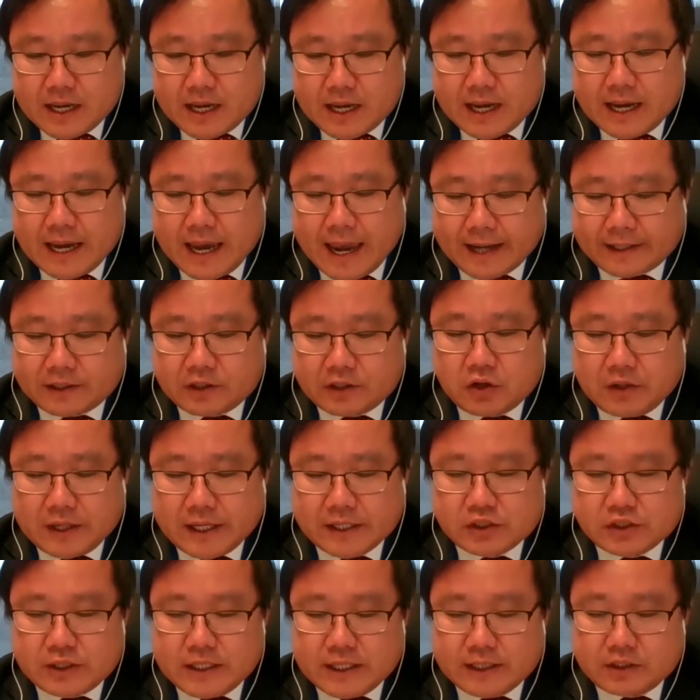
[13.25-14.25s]

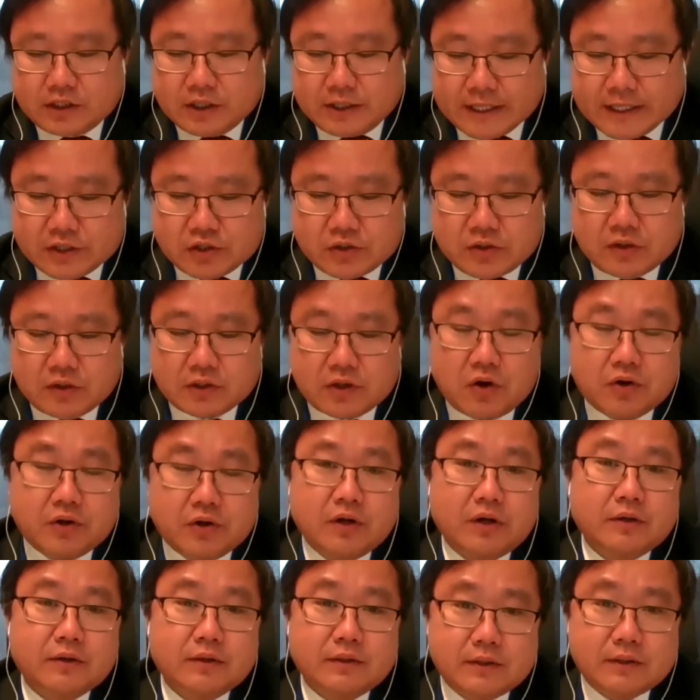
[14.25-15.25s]
acknowledge the
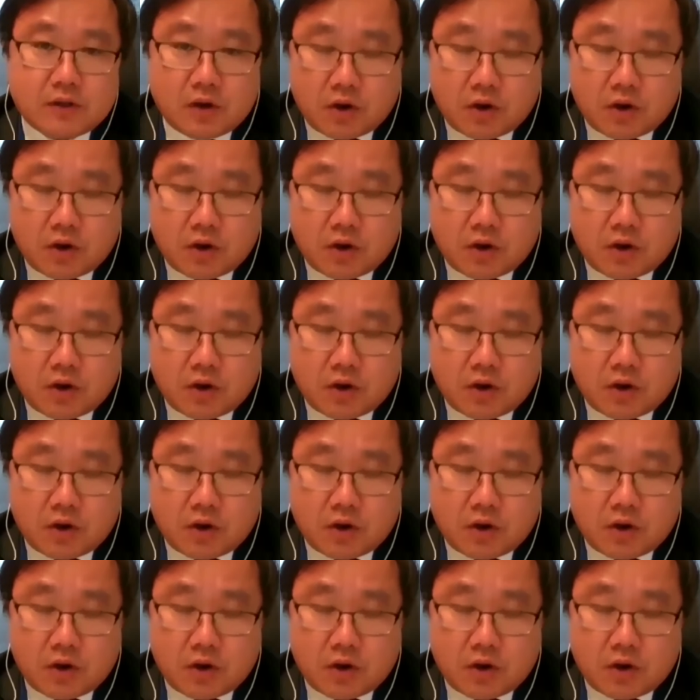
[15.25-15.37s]
traditional